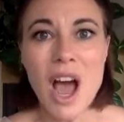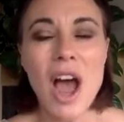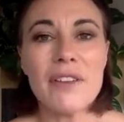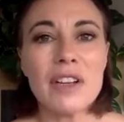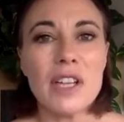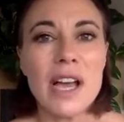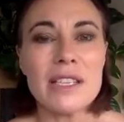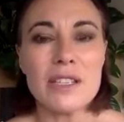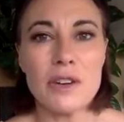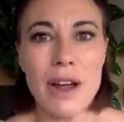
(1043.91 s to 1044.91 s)
I have
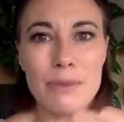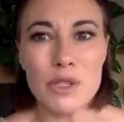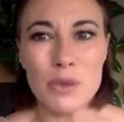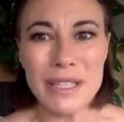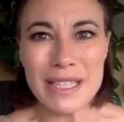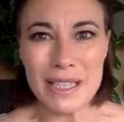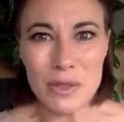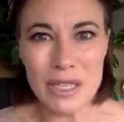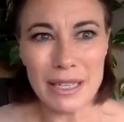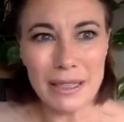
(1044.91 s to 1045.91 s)
clients that are up doing
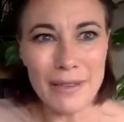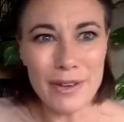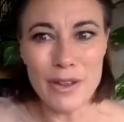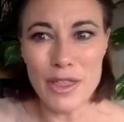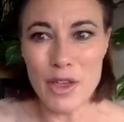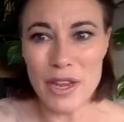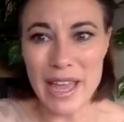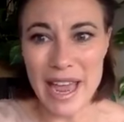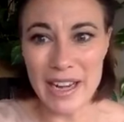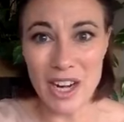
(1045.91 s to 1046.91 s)
deals at
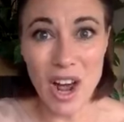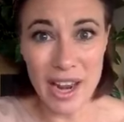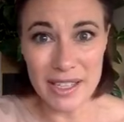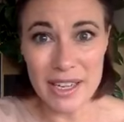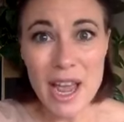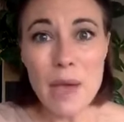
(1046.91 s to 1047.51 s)
11:30 at night.